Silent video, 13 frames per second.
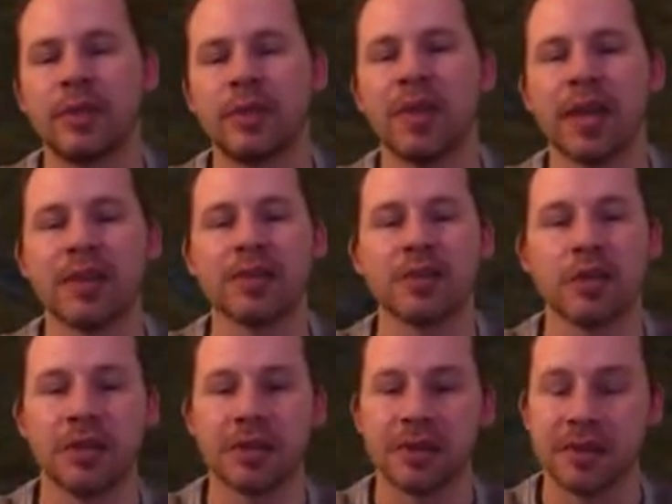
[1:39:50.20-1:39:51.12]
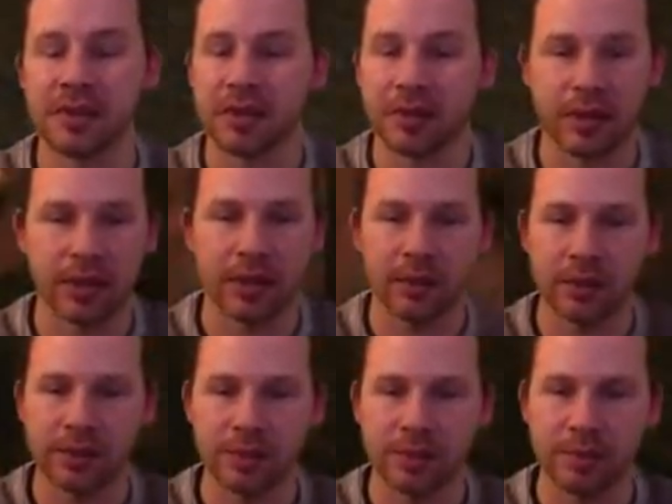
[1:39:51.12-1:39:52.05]
max surfaces. I think there
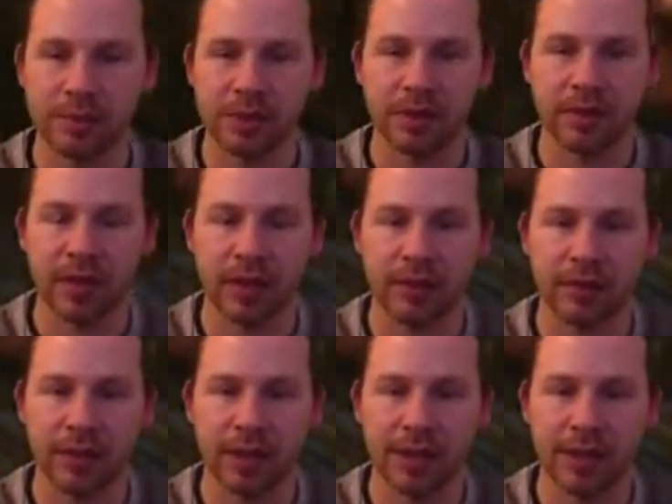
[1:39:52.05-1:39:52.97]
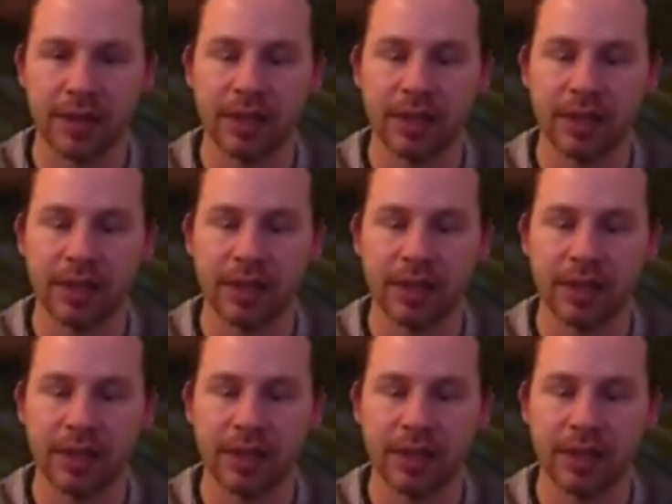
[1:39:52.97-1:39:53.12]
was a specific flag for that.